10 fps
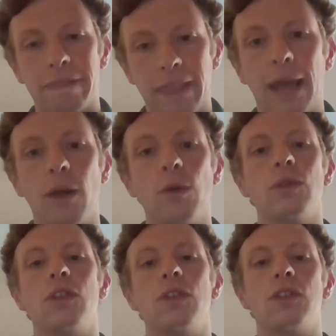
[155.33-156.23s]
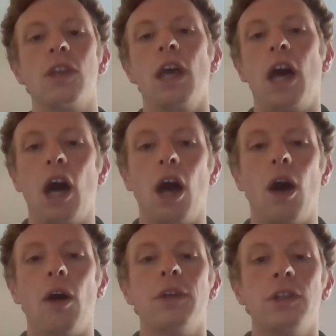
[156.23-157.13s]
thousands
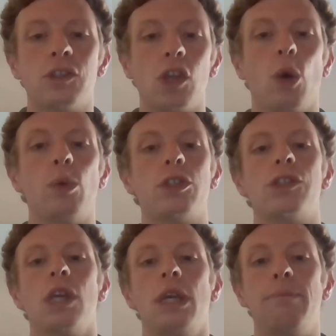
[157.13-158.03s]
of soldiers